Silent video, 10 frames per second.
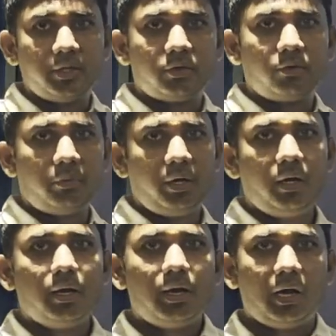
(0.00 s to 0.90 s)
I should
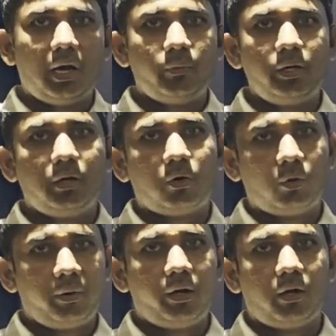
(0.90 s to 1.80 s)
be having
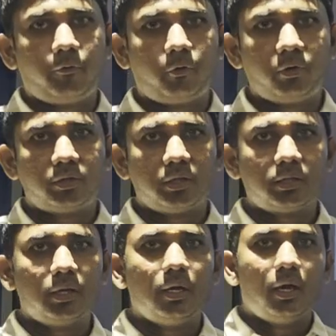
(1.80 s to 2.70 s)
coplanar
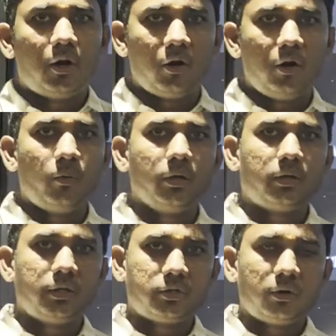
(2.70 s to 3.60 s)
forces along with
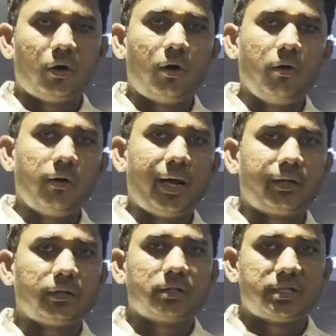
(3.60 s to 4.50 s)
it should all
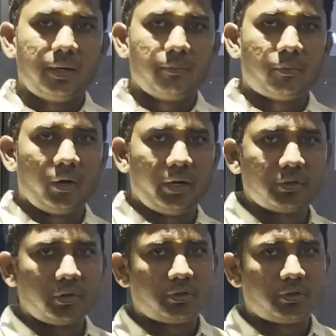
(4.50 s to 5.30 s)
act at the same point.